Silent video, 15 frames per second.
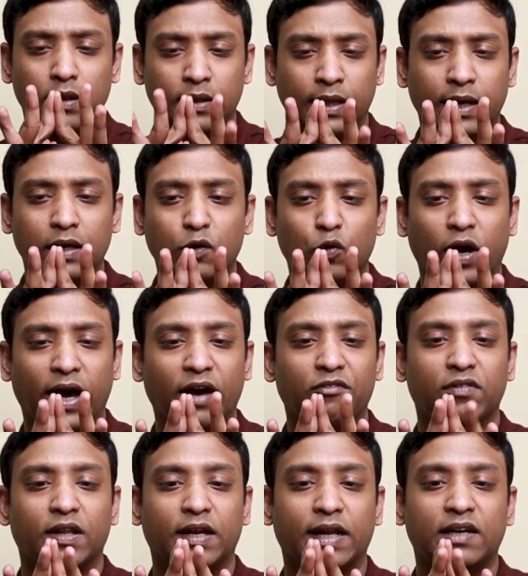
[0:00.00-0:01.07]
then you
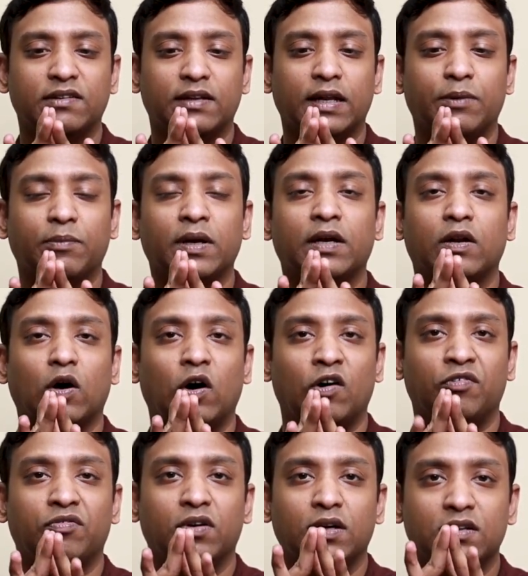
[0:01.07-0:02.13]
have the next element
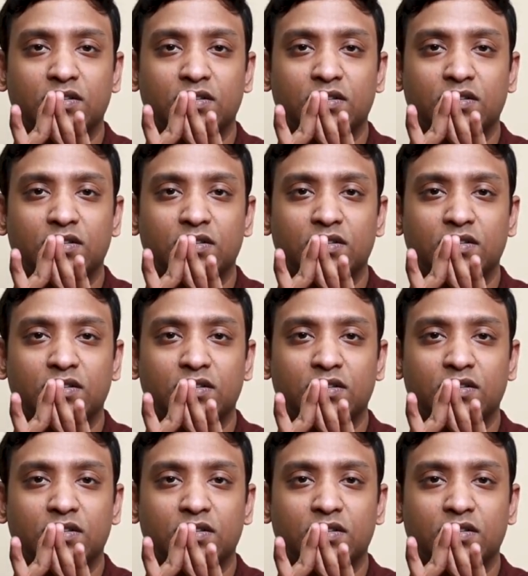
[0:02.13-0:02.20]
of